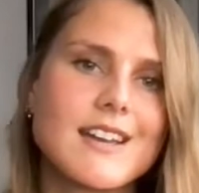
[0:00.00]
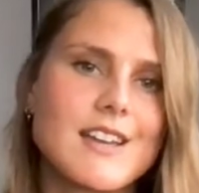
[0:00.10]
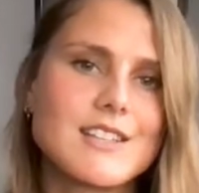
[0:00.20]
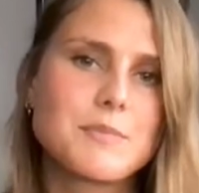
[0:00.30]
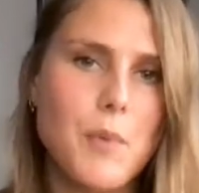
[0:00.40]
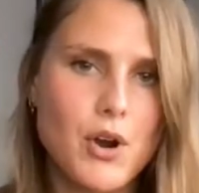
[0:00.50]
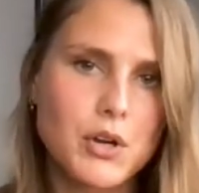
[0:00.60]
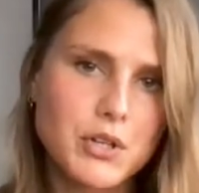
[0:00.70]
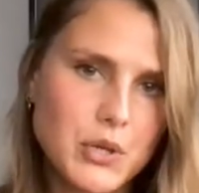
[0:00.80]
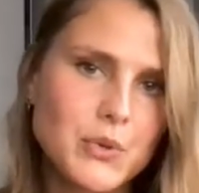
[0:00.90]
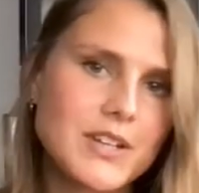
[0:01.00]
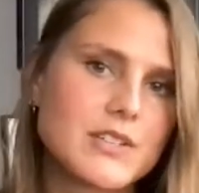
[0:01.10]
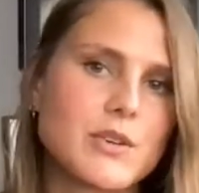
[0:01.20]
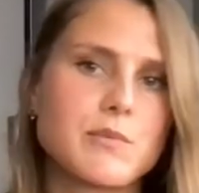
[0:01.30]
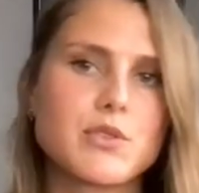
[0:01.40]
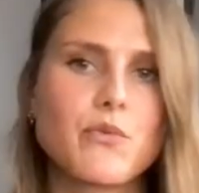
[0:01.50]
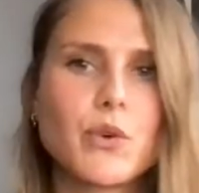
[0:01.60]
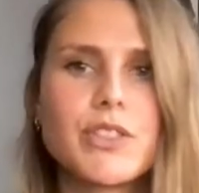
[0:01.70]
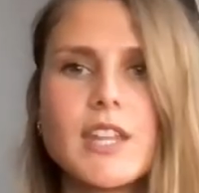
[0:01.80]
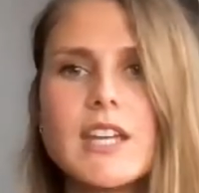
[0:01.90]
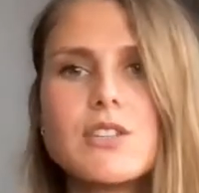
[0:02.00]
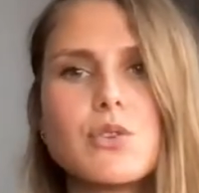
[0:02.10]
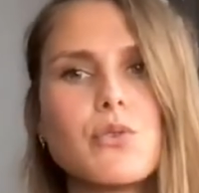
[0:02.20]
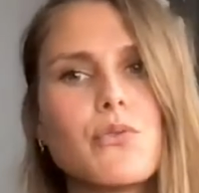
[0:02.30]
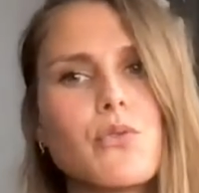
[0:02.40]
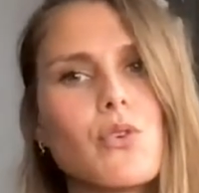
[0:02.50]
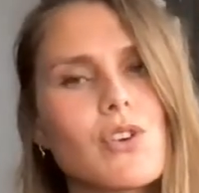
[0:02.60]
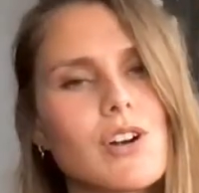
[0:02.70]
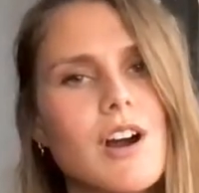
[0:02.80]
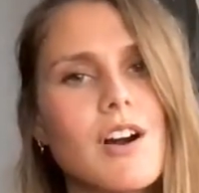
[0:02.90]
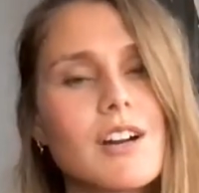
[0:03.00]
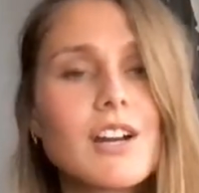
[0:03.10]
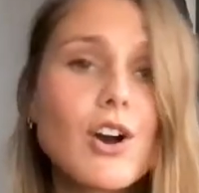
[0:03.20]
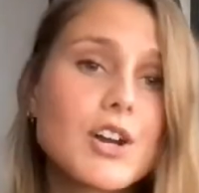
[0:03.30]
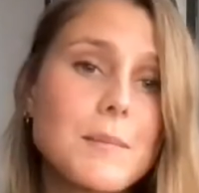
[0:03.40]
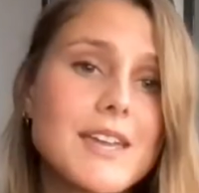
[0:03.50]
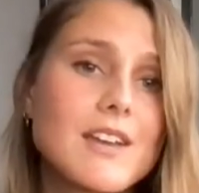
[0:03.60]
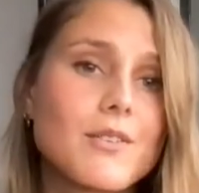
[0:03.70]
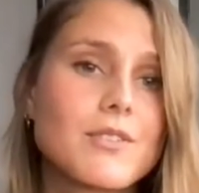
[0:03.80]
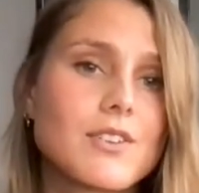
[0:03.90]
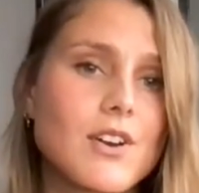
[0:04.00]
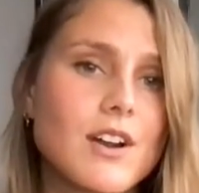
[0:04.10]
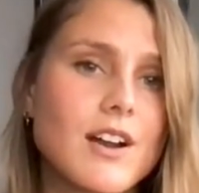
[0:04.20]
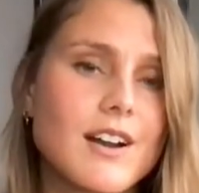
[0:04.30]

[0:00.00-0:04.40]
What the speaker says: inspire you in terms of what they do for our economy or